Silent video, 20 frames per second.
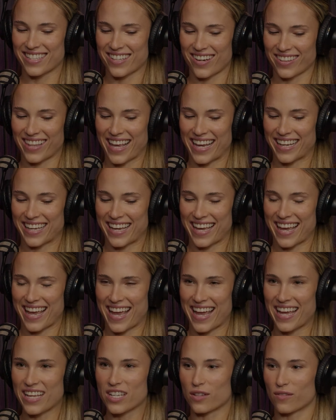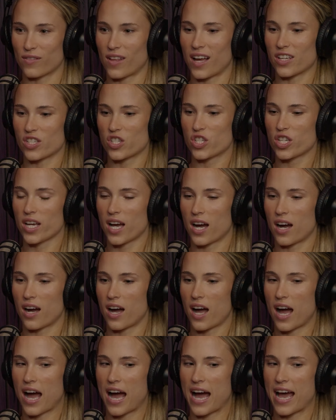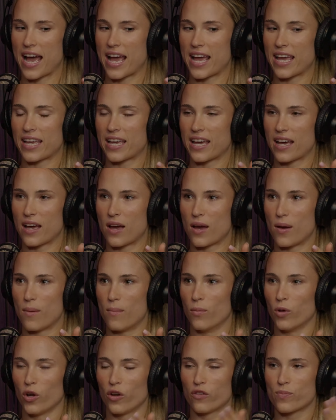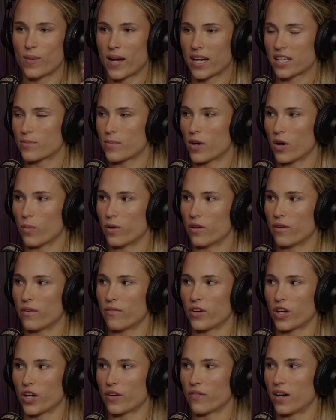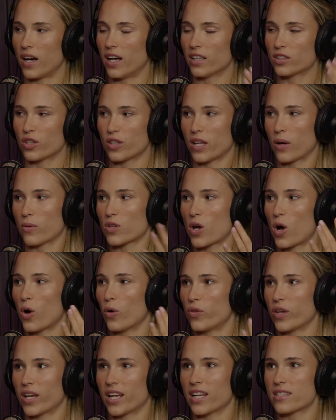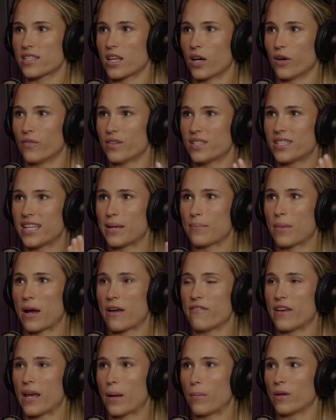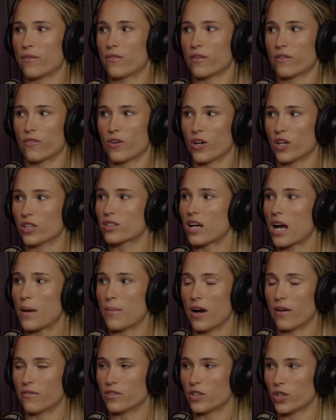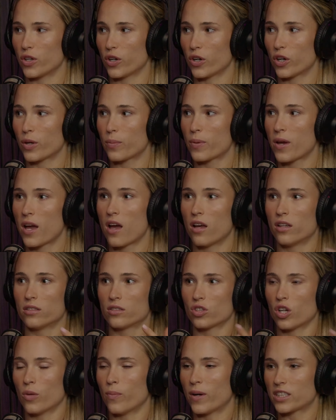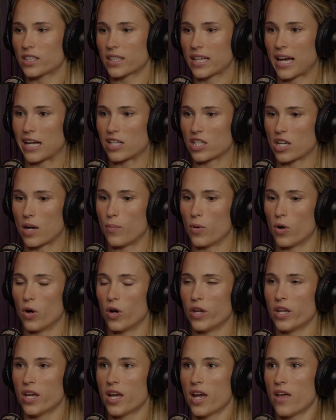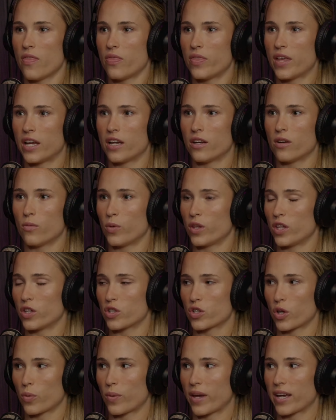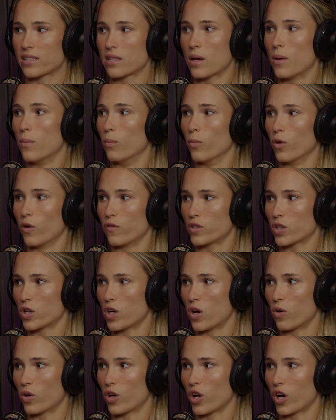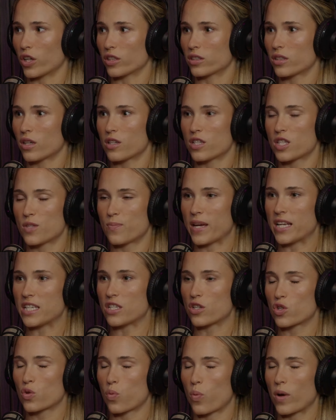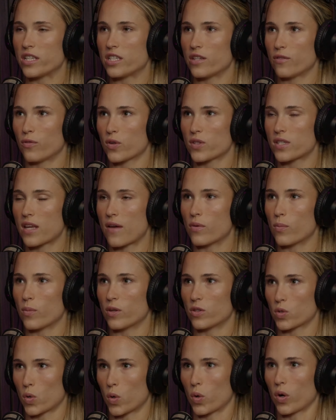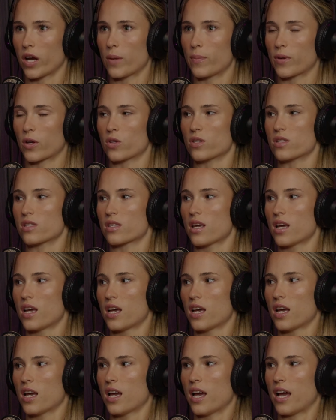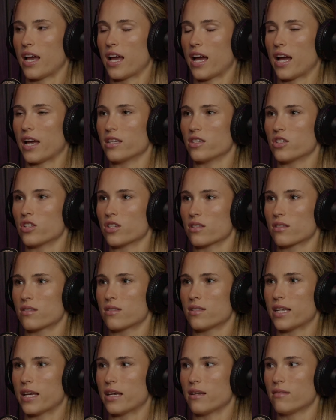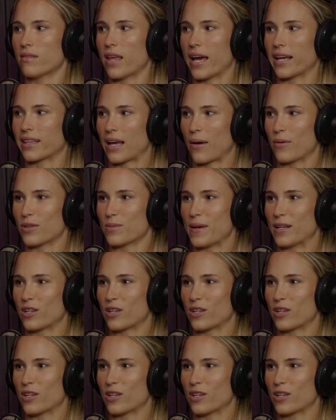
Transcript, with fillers: so like end of last year, I moved back to Melbourne very fast. So that was a whole thing in itself, seeing my family for the first time after Europe, mm-hmm. so much to catch up on. Then within two weeks, moved to Gold Coast, spent 24 7 with Tori because I just did. Like that was me